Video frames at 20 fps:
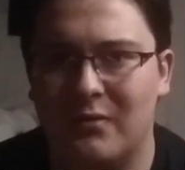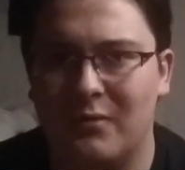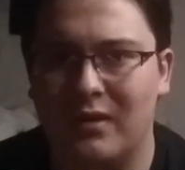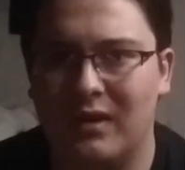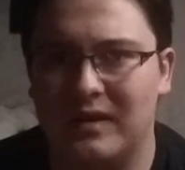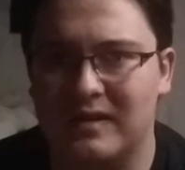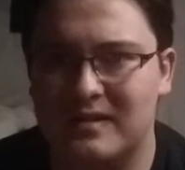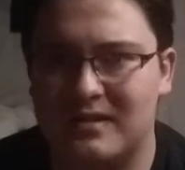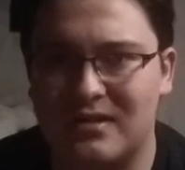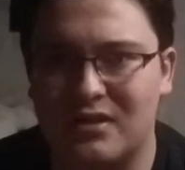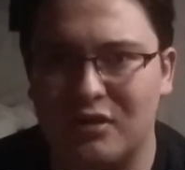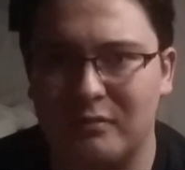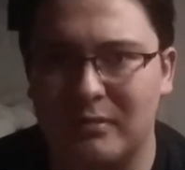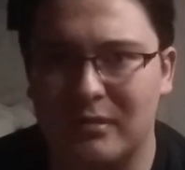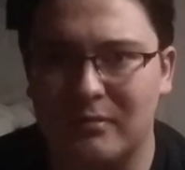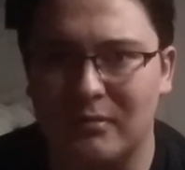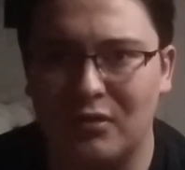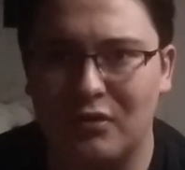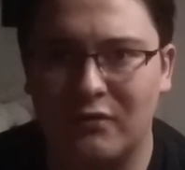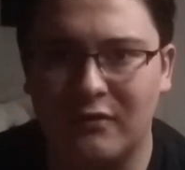a really
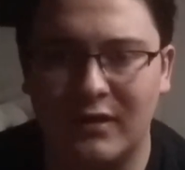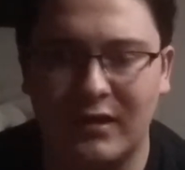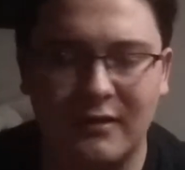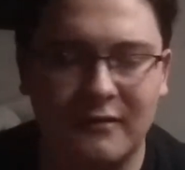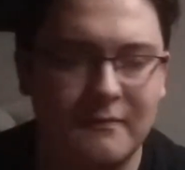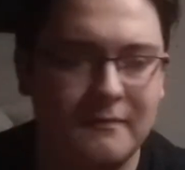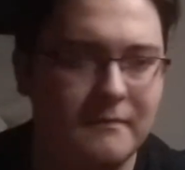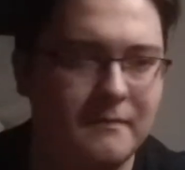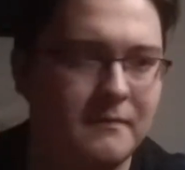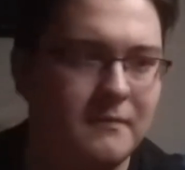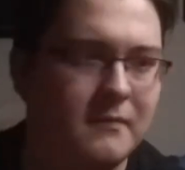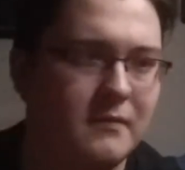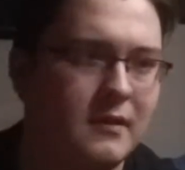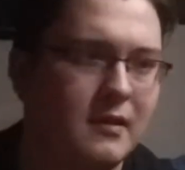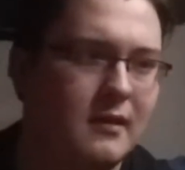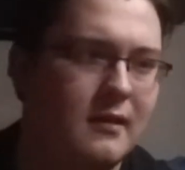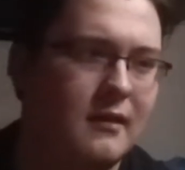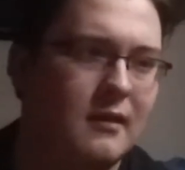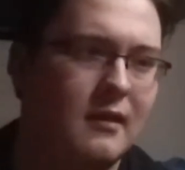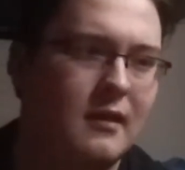stupid movie.
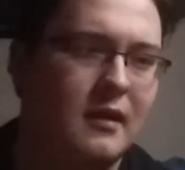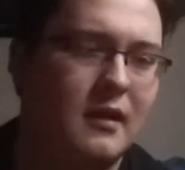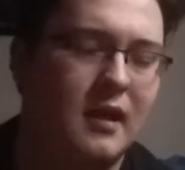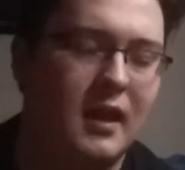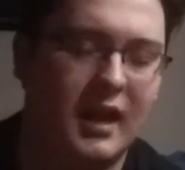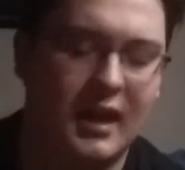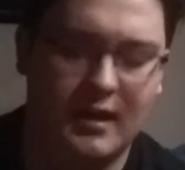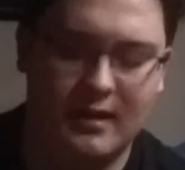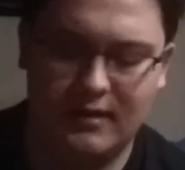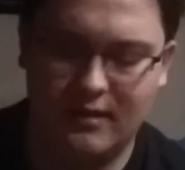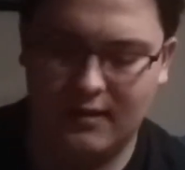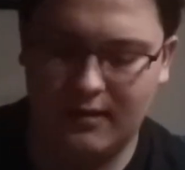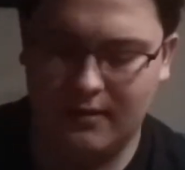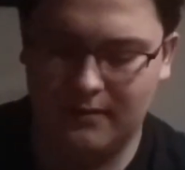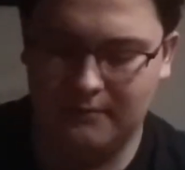And